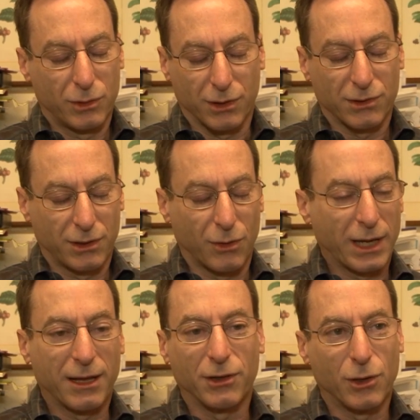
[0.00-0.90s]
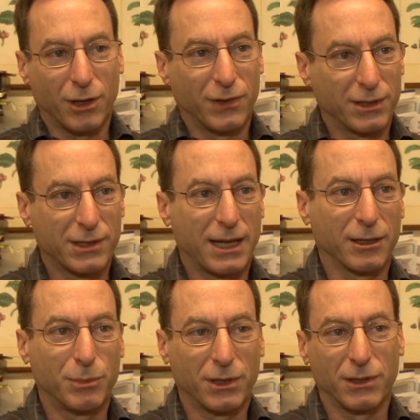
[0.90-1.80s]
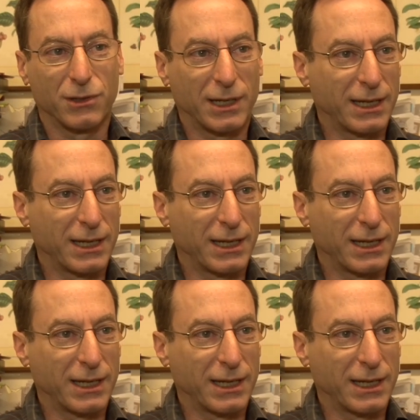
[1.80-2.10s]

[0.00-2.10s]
just don't have a coffee in stock because